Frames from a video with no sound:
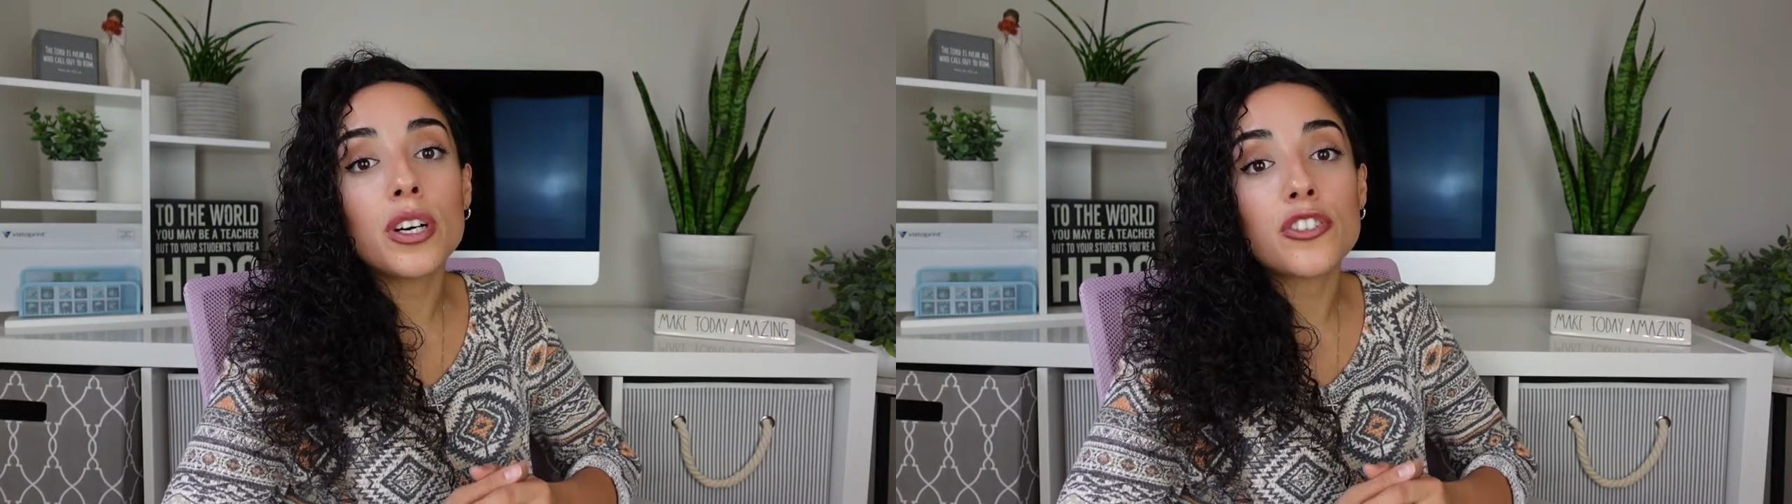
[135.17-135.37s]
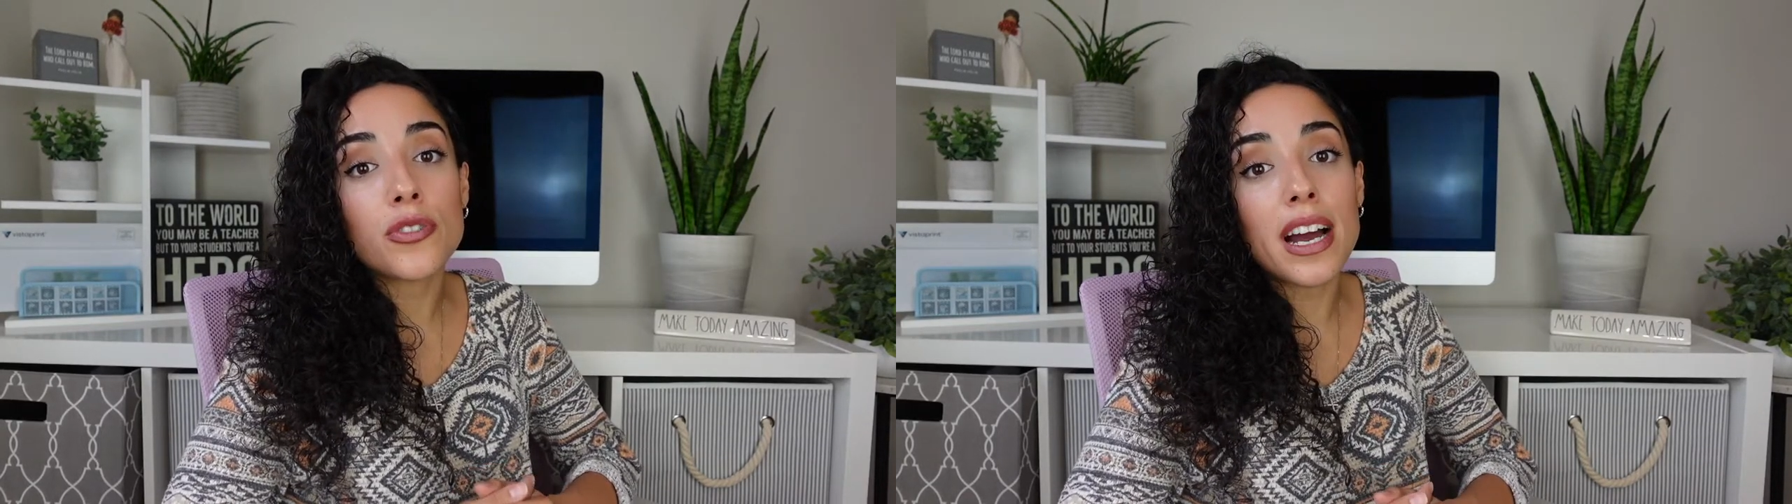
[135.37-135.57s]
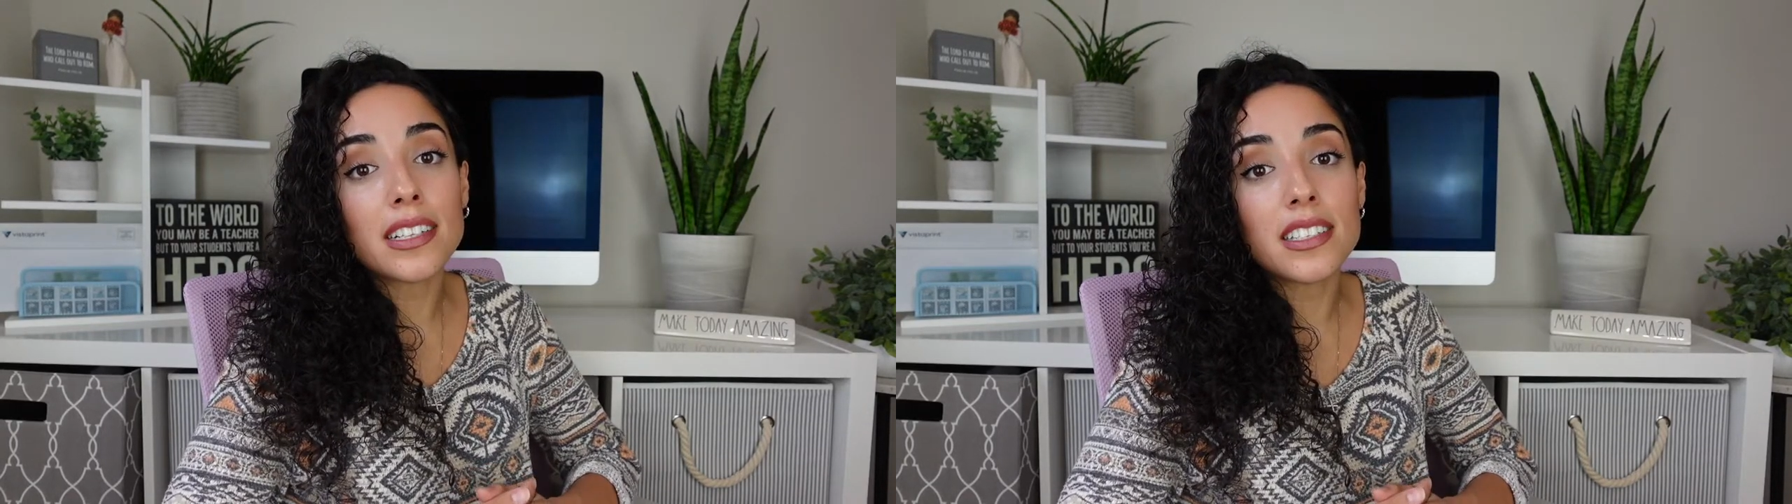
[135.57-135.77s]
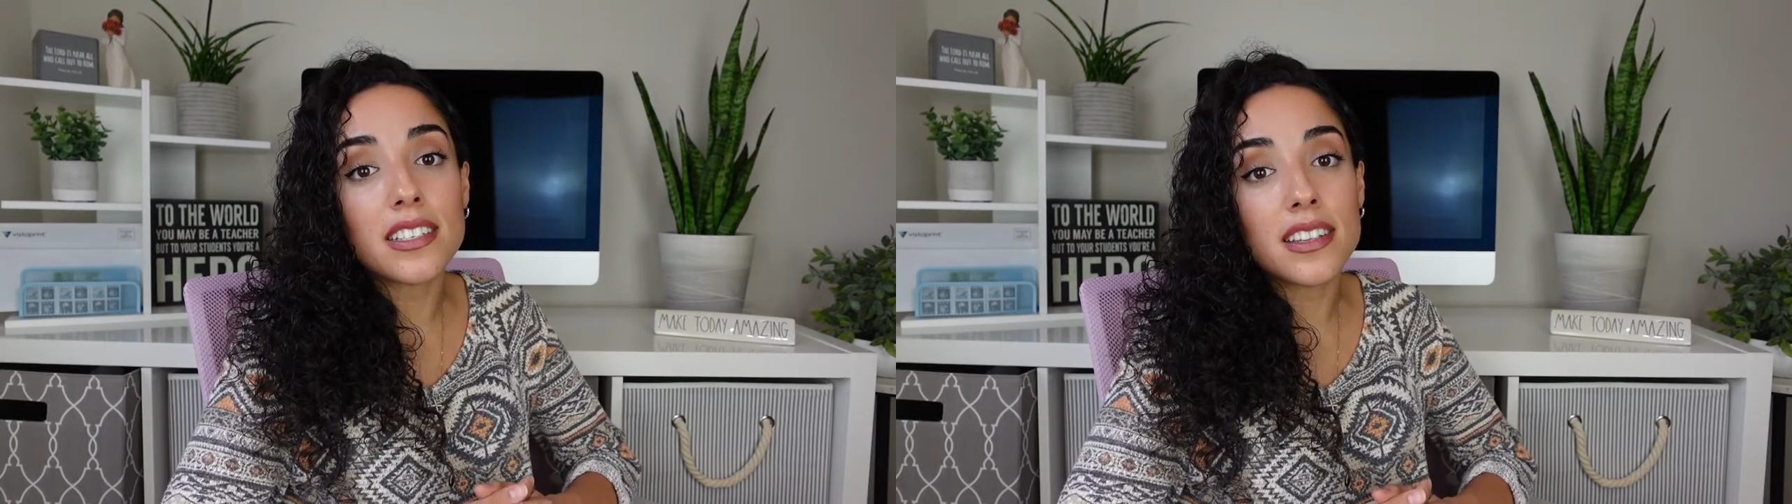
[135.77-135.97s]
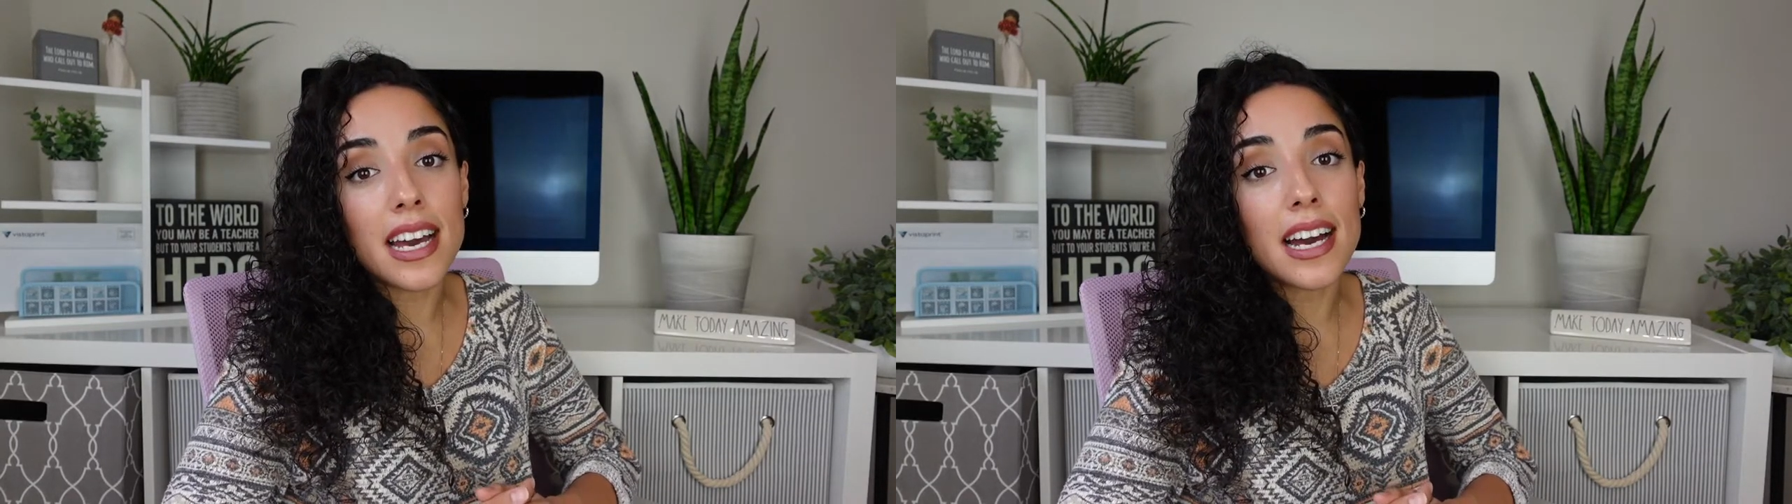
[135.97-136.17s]
attracted
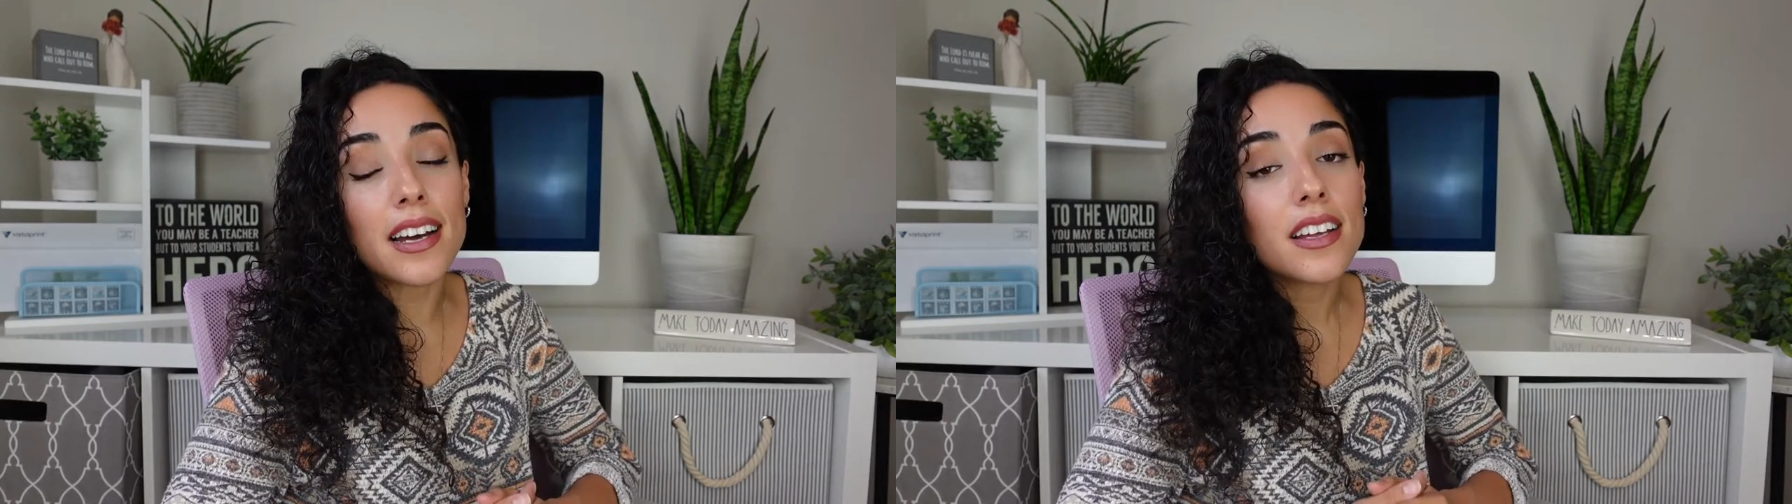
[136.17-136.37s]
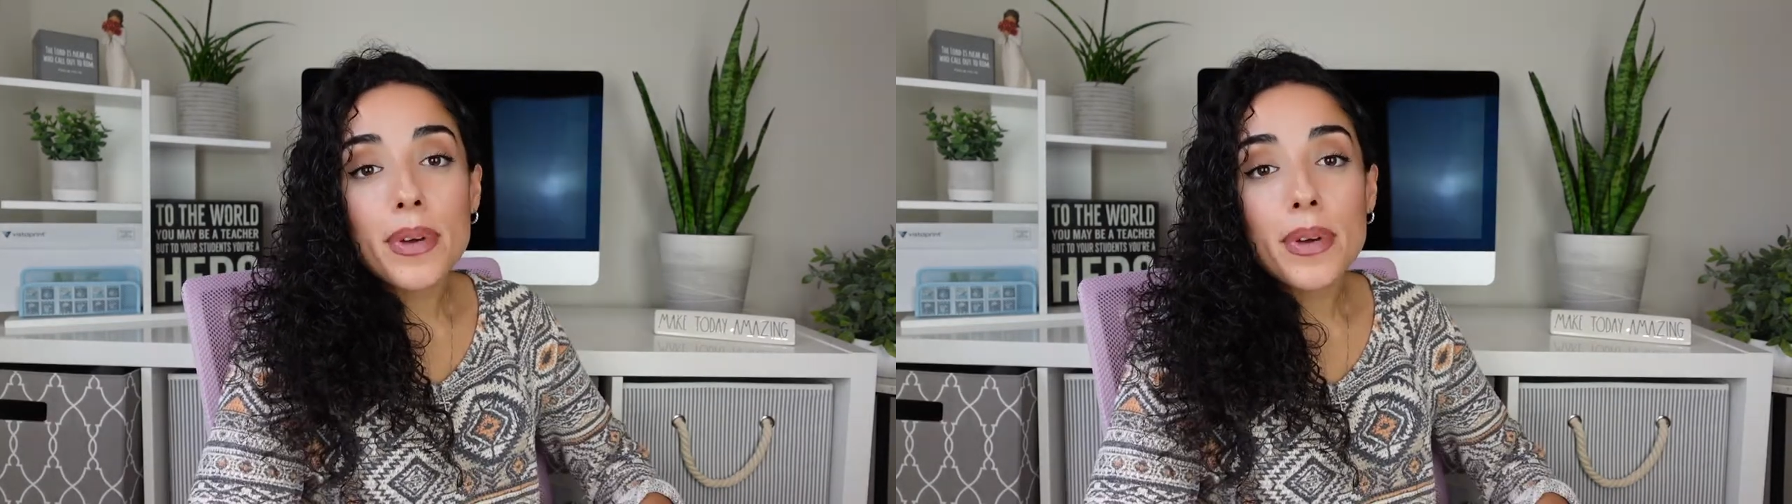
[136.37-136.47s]
to that.